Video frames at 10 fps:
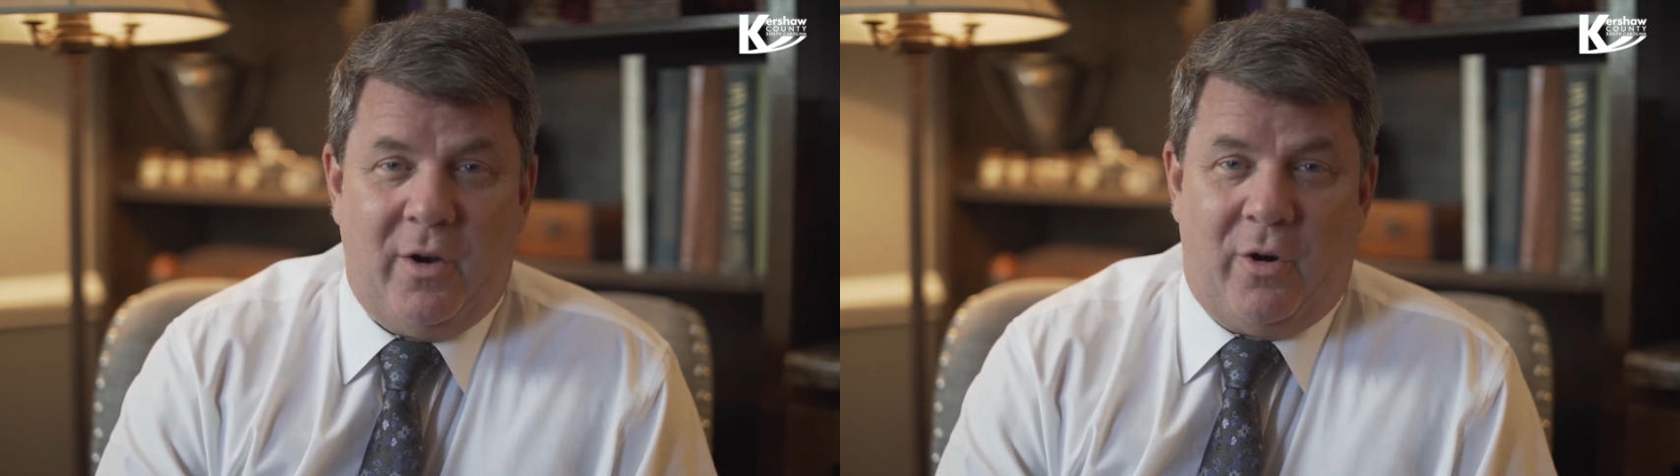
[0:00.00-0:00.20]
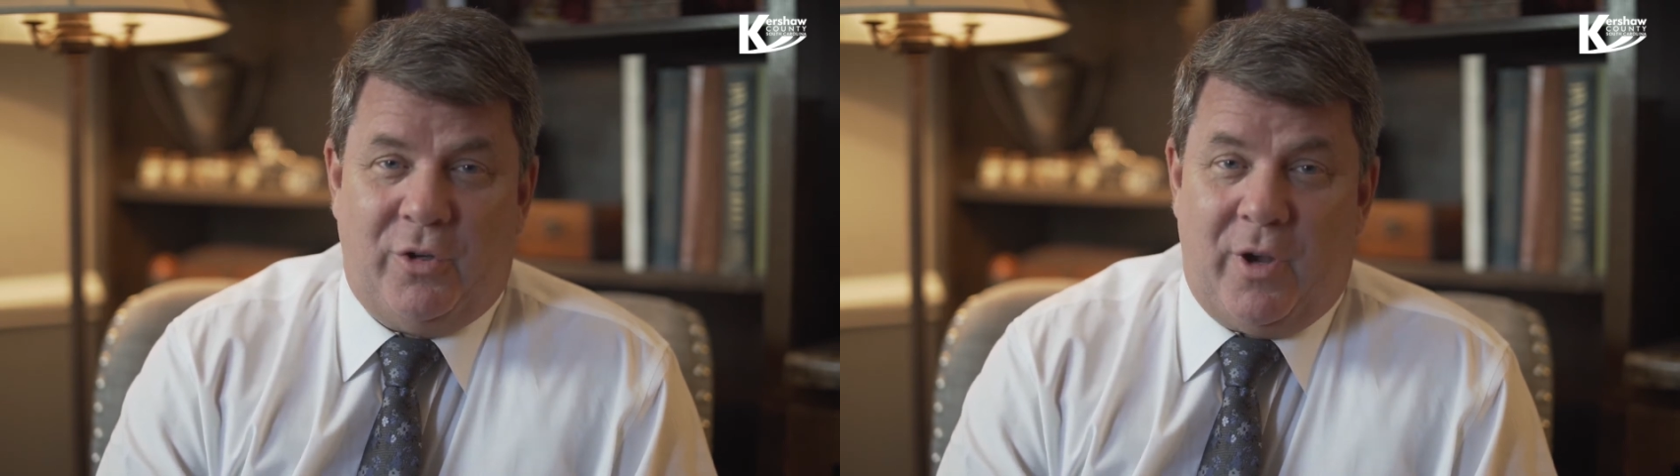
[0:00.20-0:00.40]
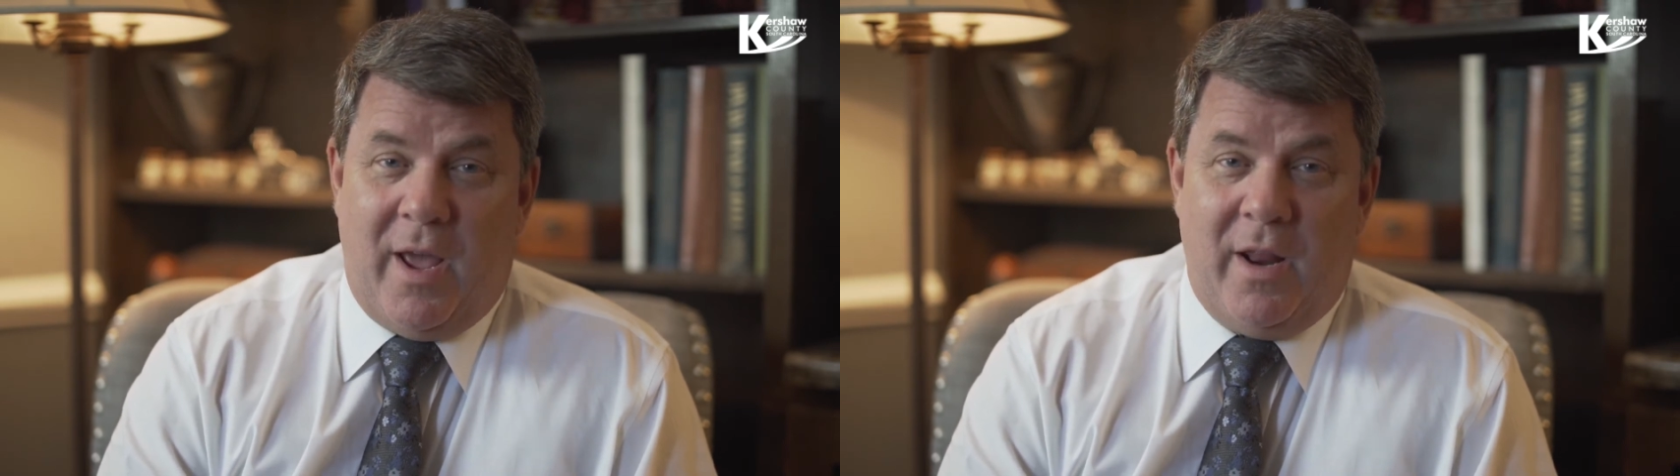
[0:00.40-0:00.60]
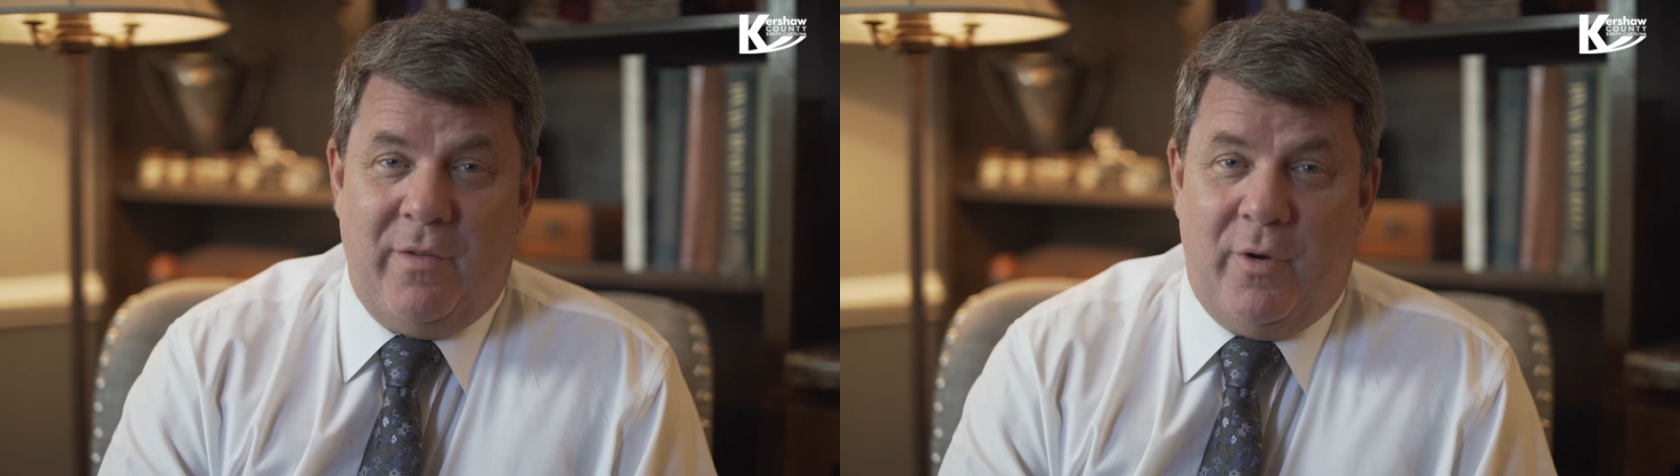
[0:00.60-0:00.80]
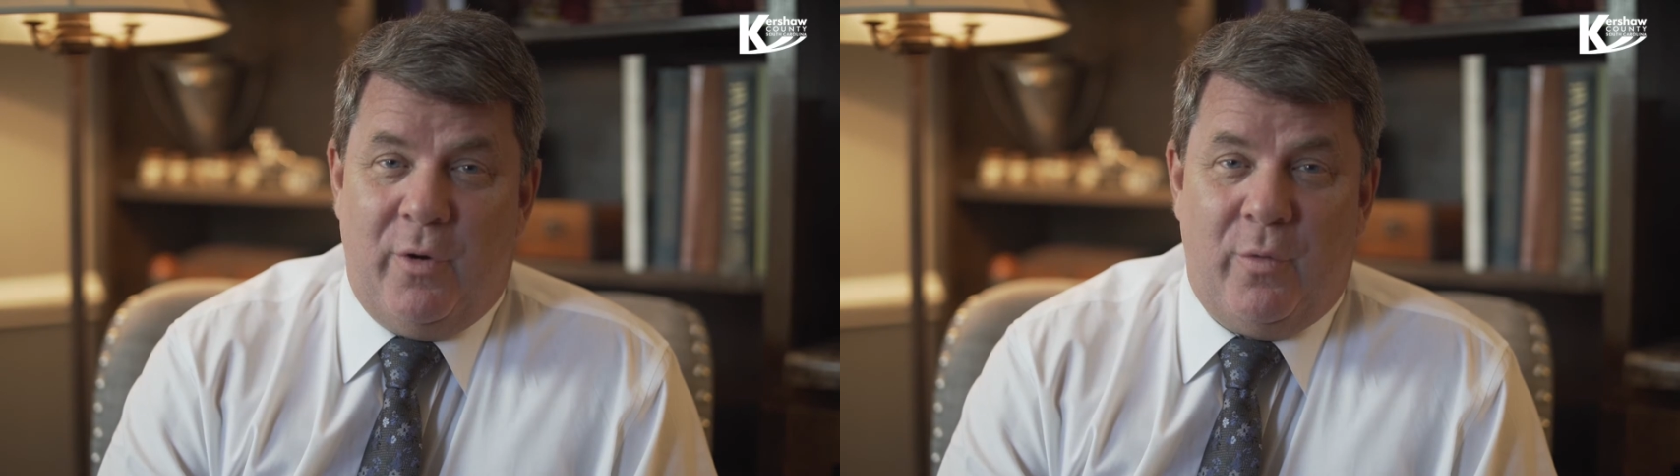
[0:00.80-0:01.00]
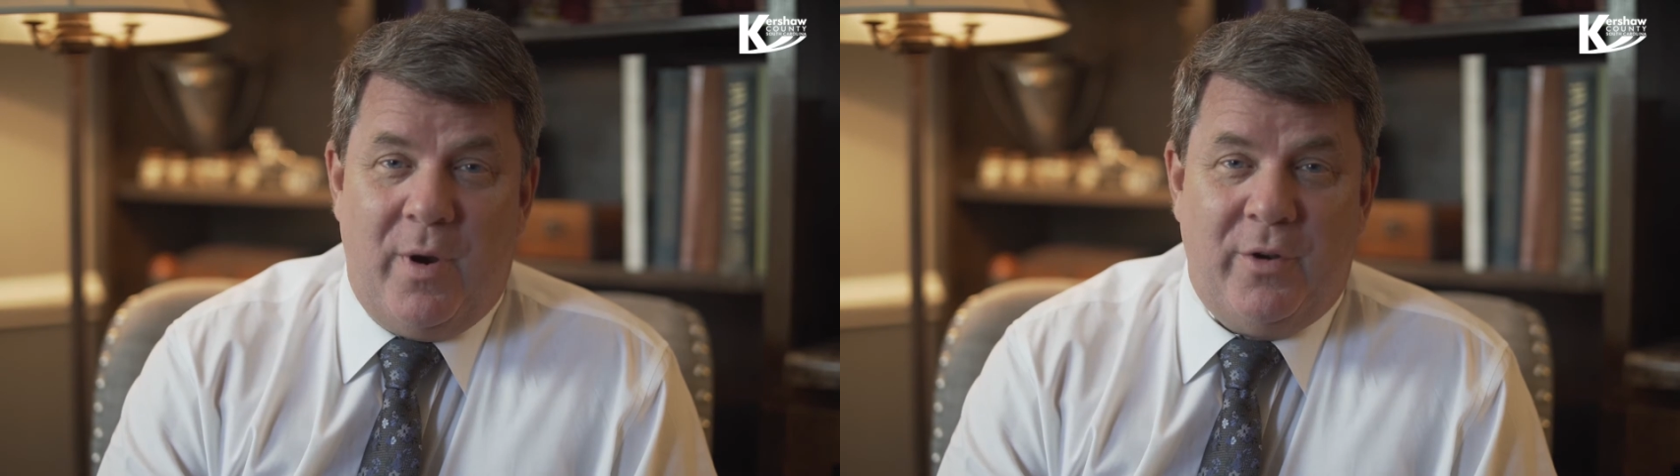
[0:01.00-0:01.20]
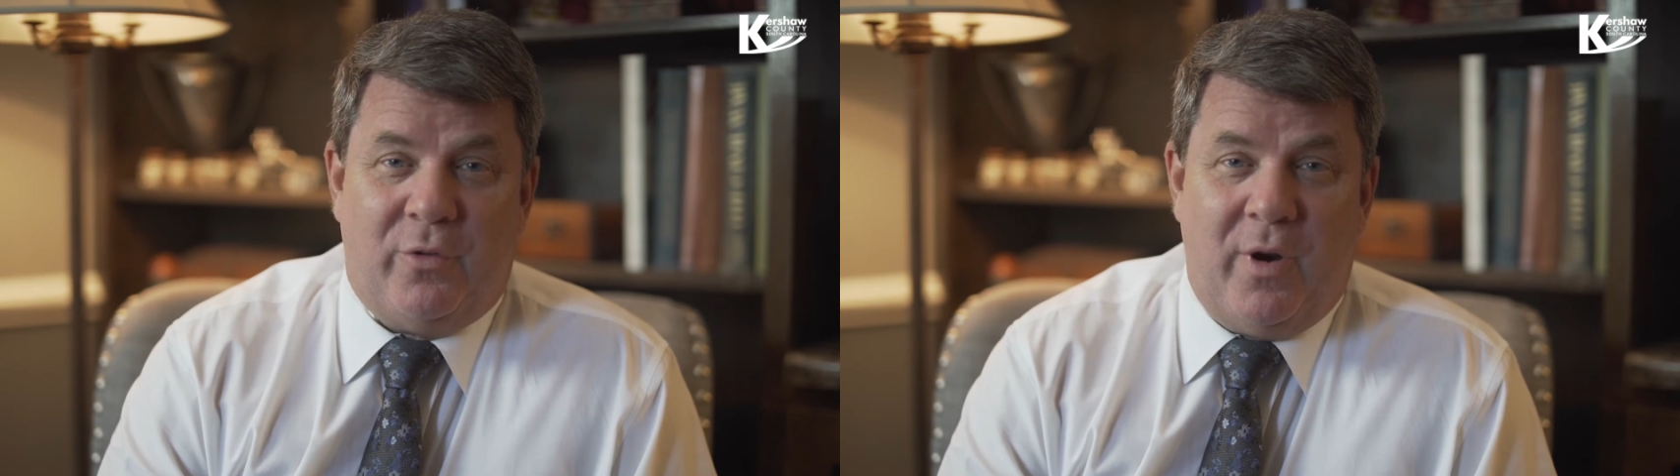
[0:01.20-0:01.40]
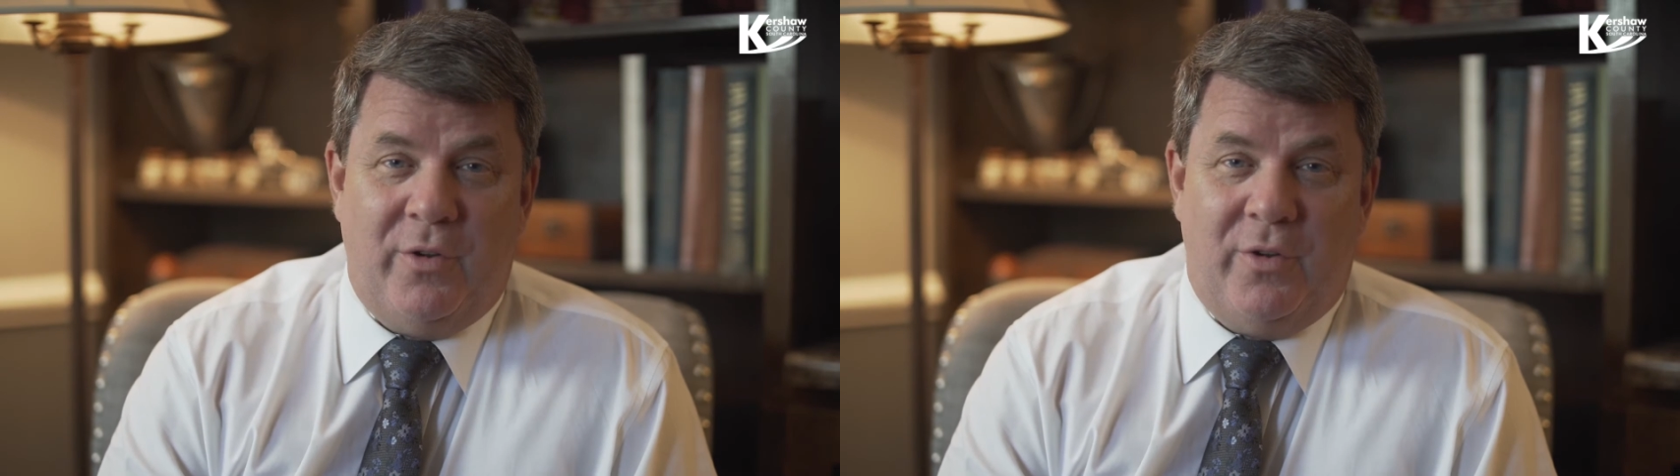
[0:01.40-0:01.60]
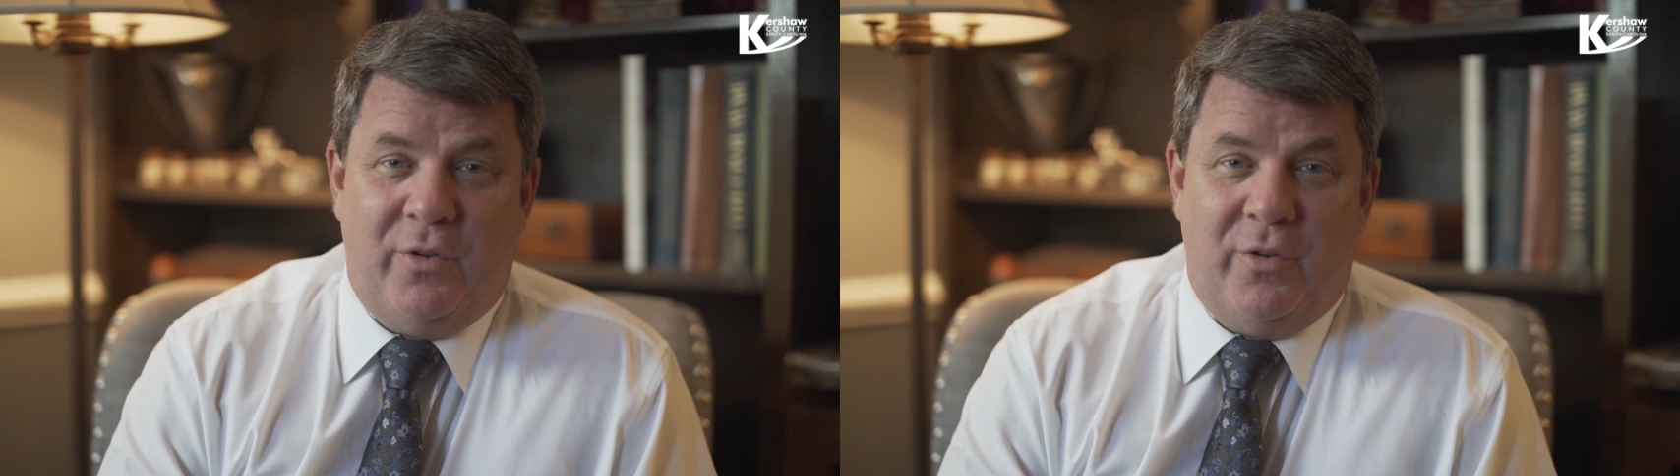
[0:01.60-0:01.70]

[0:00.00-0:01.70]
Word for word: Kershaw County voter registration